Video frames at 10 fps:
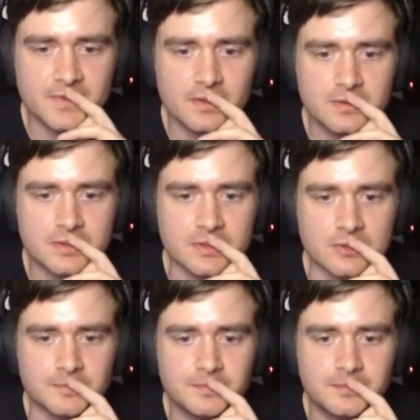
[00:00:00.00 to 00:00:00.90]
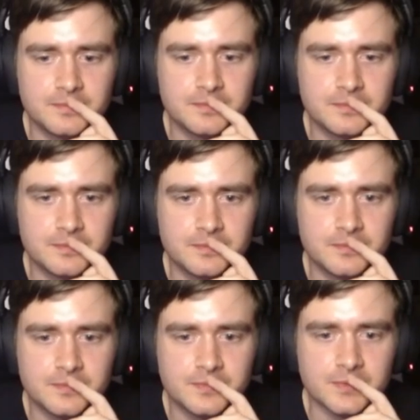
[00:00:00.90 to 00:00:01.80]
So,
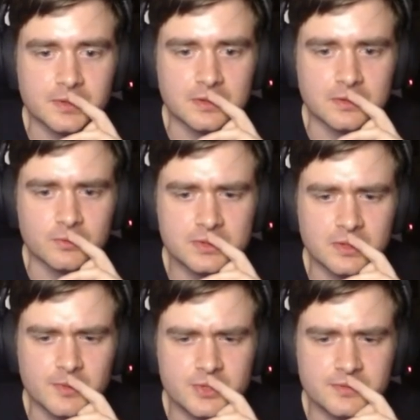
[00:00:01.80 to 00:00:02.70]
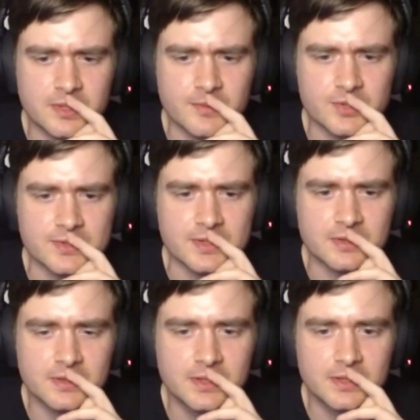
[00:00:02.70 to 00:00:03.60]
how much damage is that?
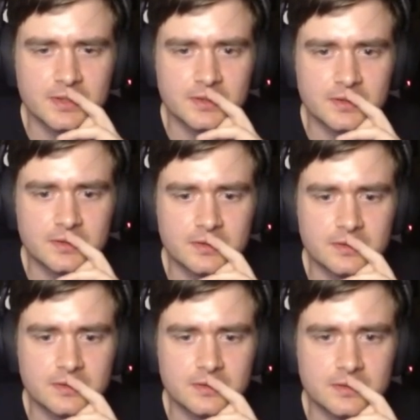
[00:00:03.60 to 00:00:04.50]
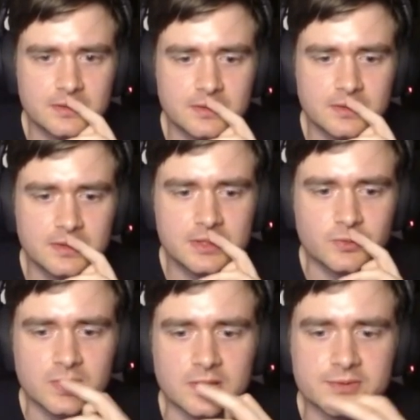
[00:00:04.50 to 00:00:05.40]
It's one
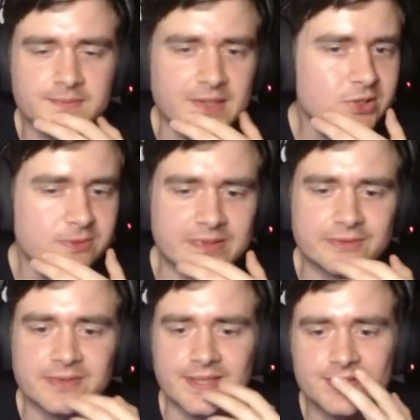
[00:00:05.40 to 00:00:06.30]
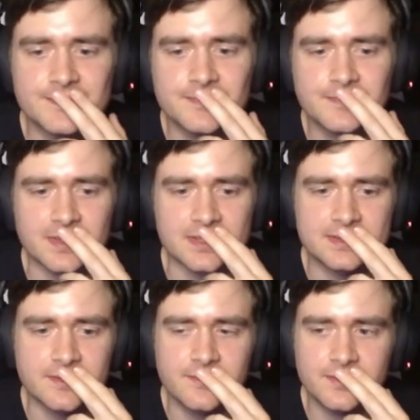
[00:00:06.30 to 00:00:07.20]
off. I should have been phase, but I
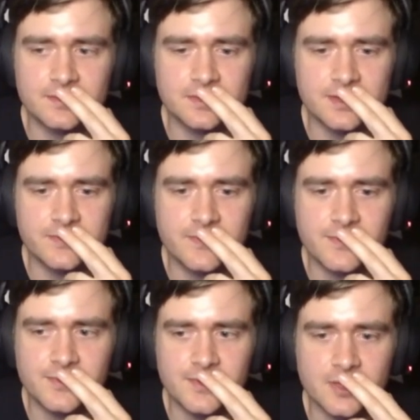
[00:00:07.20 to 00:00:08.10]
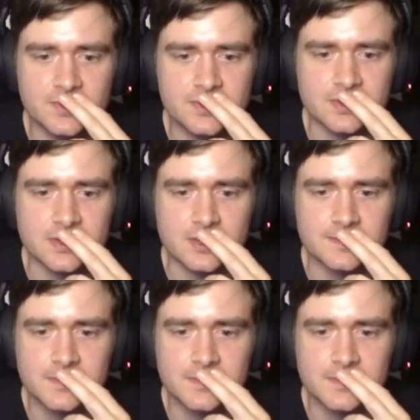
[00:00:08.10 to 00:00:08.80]
think we still got him.